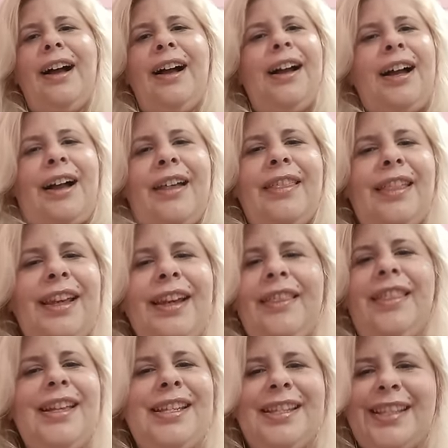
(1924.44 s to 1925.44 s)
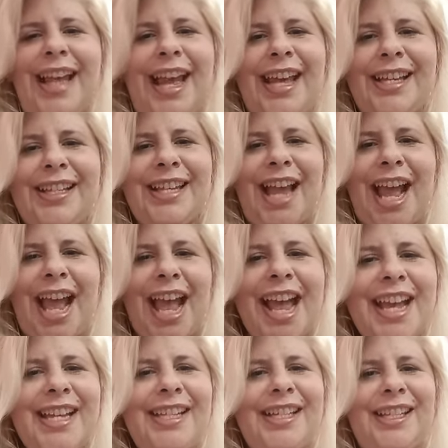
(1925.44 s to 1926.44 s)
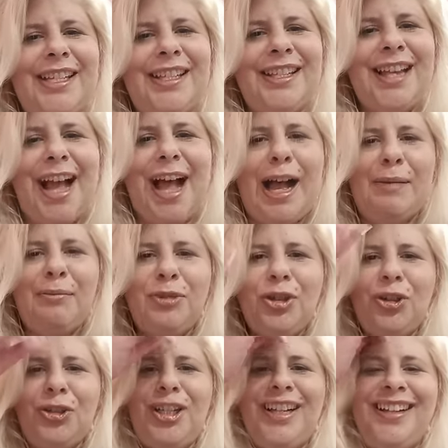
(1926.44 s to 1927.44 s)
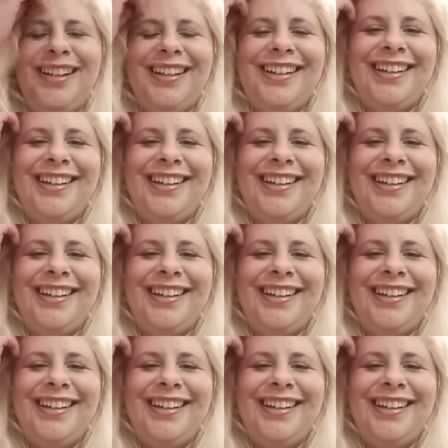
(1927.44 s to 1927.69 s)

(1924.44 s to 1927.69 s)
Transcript: I think this takes ages. I'm not